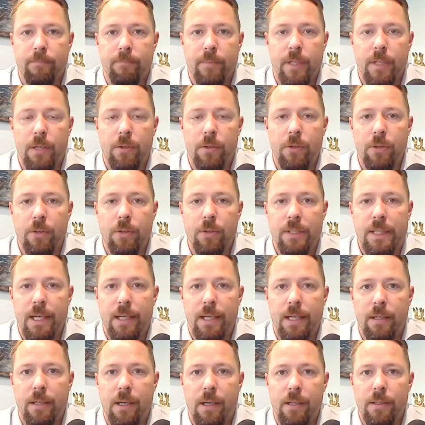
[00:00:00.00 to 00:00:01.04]
newer
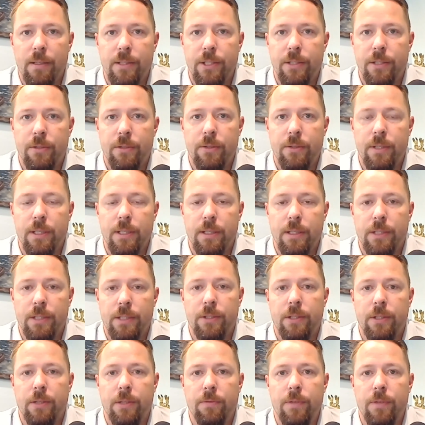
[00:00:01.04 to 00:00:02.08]
technology to the
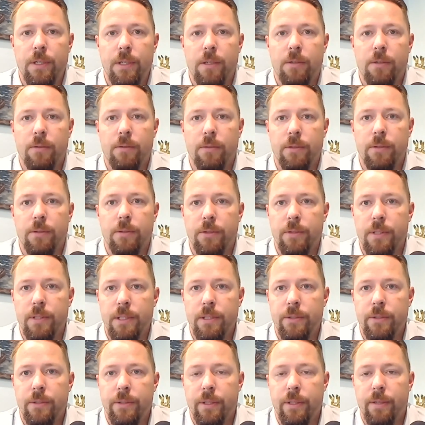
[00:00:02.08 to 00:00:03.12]
electric vehicle to
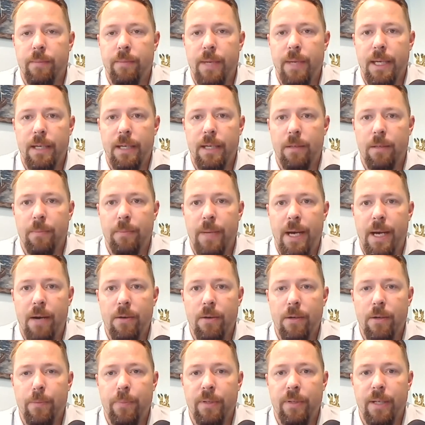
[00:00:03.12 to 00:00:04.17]
essentially make it a
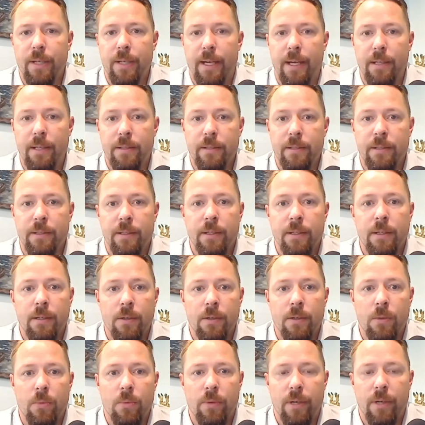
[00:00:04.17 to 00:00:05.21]
power plant
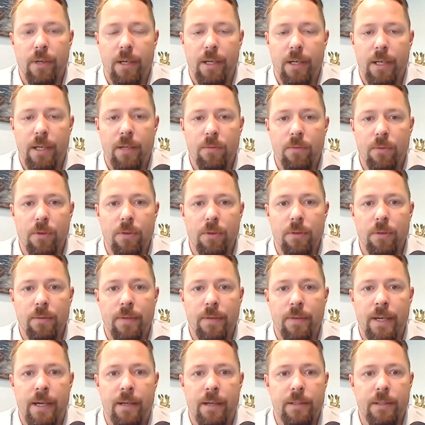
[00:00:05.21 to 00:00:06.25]
where it can roll
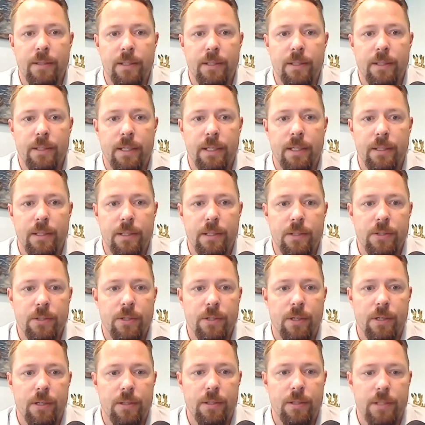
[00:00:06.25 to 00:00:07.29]
around and
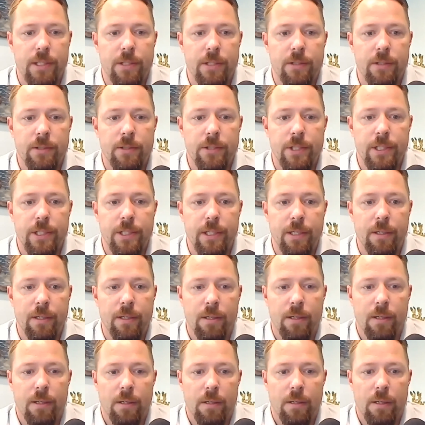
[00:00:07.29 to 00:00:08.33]
discharge energy
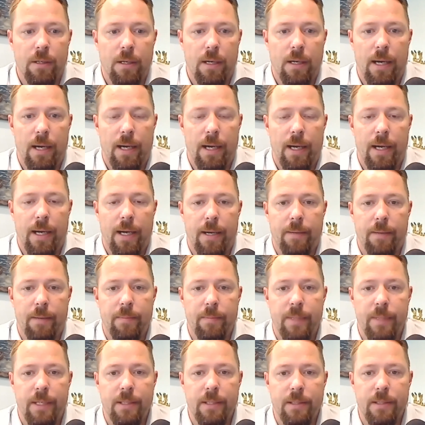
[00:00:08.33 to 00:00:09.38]

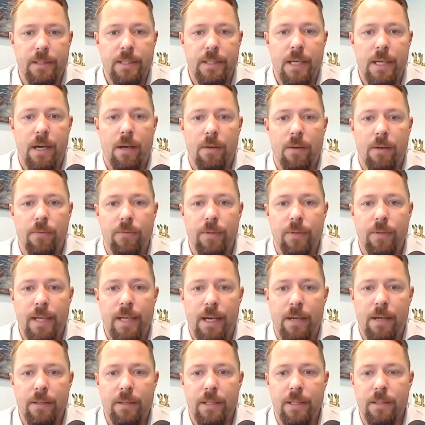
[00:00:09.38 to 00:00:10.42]
itself
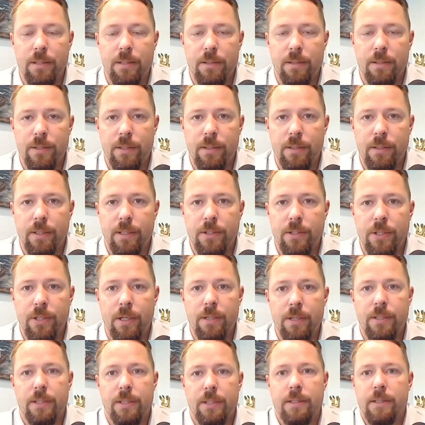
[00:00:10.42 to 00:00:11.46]
without necessarily a
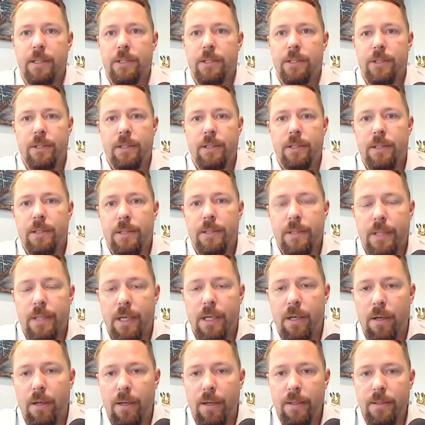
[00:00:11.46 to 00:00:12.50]
charging station. This is a
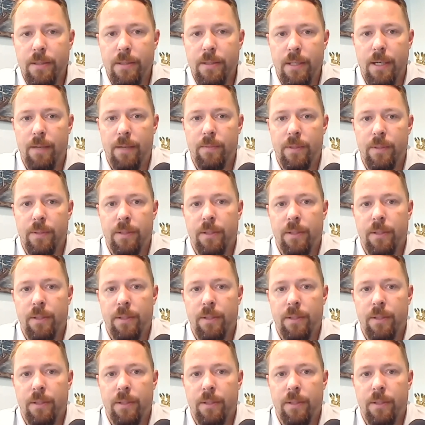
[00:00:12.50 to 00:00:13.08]
concept